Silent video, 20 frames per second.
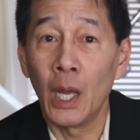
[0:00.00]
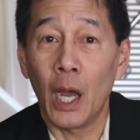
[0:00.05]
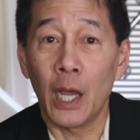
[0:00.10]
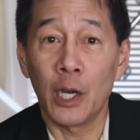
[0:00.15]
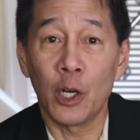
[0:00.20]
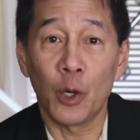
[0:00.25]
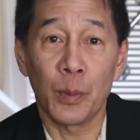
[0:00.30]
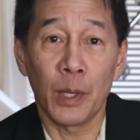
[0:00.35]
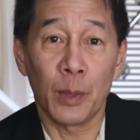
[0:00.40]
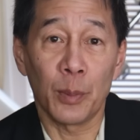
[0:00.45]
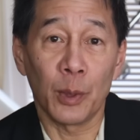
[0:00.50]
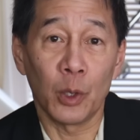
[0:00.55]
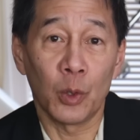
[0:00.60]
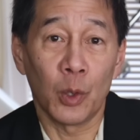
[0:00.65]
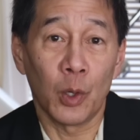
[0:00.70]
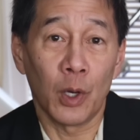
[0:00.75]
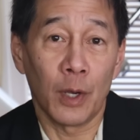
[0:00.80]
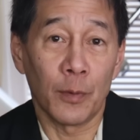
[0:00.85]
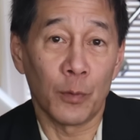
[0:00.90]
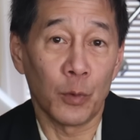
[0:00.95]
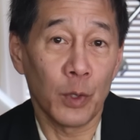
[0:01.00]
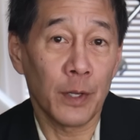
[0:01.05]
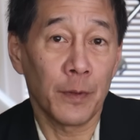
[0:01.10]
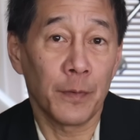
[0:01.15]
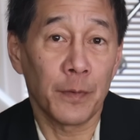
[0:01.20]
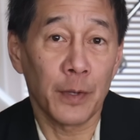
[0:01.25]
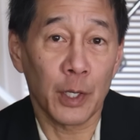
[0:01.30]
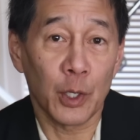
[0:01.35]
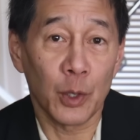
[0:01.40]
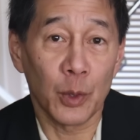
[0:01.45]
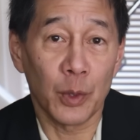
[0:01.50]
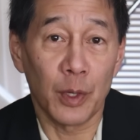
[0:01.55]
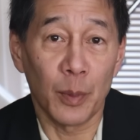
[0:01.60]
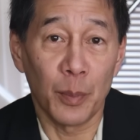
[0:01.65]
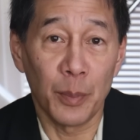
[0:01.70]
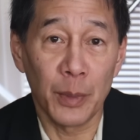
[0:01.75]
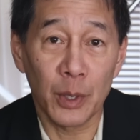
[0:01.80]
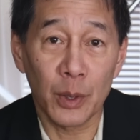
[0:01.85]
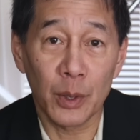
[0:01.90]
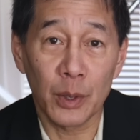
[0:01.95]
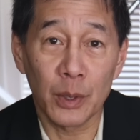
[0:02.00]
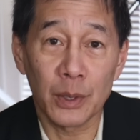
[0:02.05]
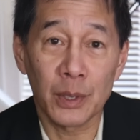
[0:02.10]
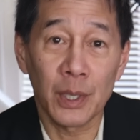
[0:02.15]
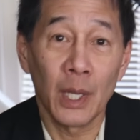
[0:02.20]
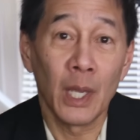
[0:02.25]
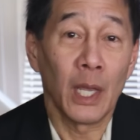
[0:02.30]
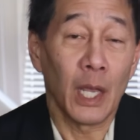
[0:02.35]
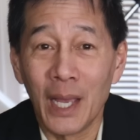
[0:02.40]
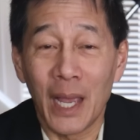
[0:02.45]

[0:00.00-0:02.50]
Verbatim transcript: I know people who have refigured the mirrors.